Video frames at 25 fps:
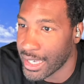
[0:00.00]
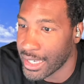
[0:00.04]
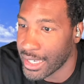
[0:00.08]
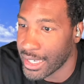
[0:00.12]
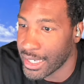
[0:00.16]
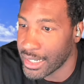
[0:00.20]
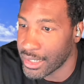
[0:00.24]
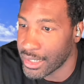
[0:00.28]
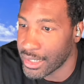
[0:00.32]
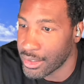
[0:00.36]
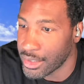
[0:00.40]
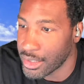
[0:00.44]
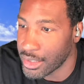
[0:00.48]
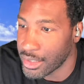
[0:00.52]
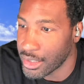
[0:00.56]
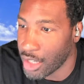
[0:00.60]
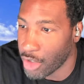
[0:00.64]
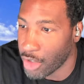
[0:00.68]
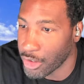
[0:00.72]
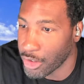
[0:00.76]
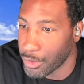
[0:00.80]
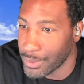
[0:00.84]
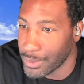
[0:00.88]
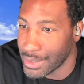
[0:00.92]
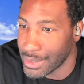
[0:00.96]
And
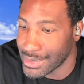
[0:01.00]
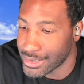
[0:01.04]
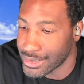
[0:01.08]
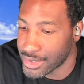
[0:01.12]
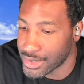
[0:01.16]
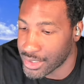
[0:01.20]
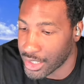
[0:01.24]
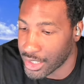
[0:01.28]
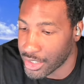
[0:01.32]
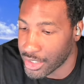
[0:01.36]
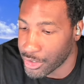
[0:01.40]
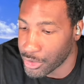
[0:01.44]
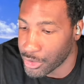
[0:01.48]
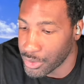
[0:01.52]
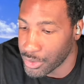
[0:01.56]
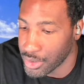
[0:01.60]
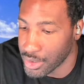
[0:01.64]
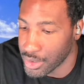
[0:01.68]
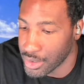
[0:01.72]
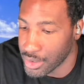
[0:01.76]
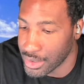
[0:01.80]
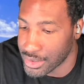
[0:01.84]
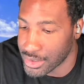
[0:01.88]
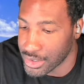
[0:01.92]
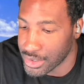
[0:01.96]
although it's subtle,
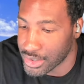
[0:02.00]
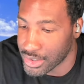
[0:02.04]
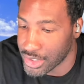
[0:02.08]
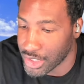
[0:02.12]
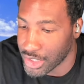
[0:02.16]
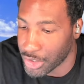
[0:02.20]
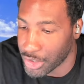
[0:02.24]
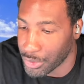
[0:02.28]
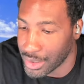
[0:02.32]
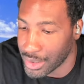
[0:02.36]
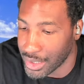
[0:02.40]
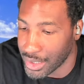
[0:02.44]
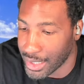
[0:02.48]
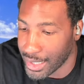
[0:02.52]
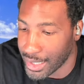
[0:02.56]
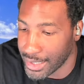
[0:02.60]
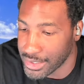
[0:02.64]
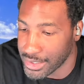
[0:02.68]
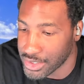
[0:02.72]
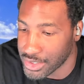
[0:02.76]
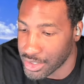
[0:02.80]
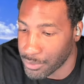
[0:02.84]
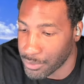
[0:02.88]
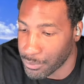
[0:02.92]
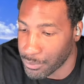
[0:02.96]
it's a subtle
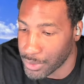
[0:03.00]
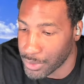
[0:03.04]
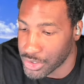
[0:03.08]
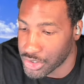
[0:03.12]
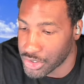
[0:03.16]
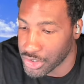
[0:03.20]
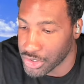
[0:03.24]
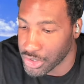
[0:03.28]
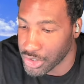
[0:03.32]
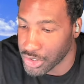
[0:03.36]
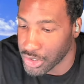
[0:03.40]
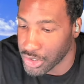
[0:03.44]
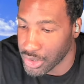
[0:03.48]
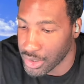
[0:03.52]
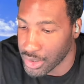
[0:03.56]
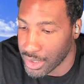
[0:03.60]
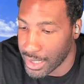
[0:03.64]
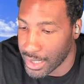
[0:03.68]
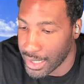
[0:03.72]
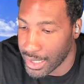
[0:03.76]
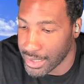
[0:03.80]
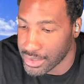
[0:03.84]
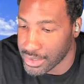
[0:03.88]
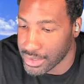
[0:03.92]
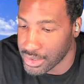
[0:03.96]
indication of what you're
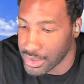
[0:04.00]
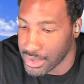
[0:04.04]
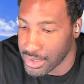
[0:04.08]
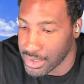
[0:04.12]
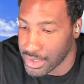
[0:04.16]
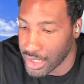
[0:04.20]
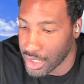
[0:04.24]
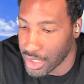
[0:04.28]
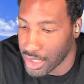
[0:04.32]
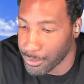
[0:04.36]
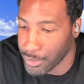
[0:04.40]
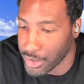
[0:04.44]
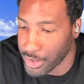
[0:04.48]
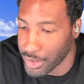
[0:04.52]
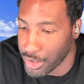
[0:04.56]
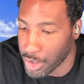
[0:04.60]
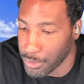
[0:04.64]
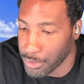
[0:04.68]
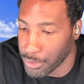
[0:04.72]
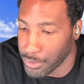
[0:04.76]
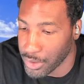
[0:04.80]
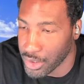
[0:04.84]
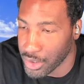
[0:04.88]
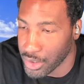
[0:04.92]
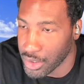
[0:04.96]
actually hovering
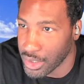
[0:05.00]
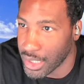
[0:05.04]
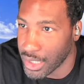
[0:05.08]
over.